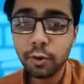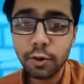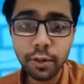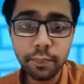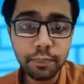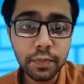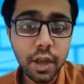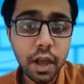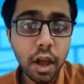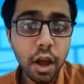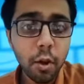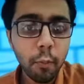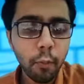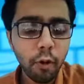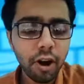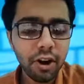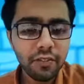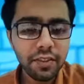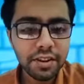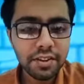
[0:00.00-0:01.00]
Okay,
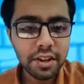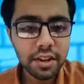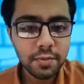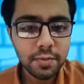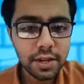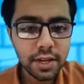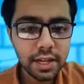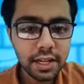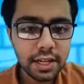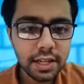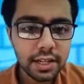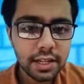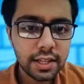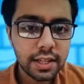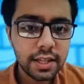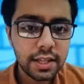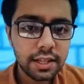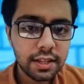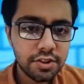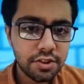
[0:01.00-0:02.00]
pond fracture is basically it's
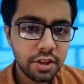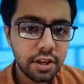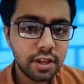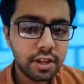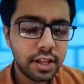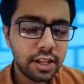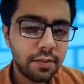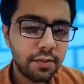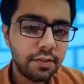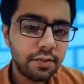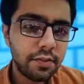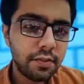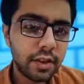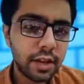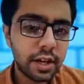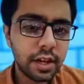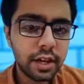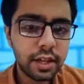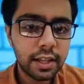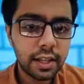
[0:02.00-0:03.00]
seen in children
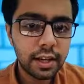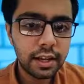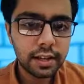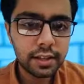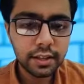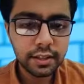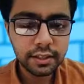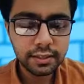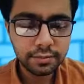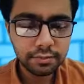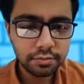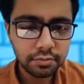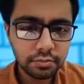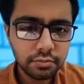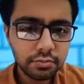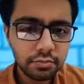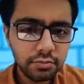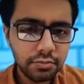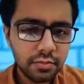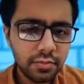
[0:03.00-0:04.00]
where there is a
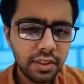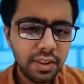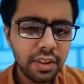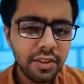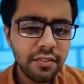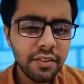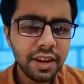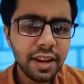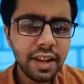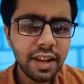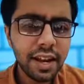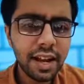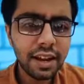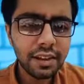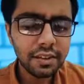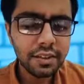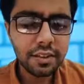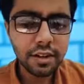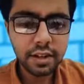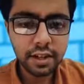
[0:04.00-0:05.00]
very
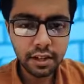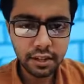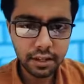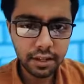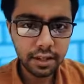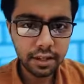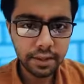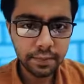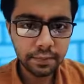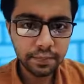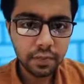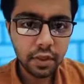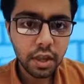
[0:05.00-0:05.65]
elasticity is there.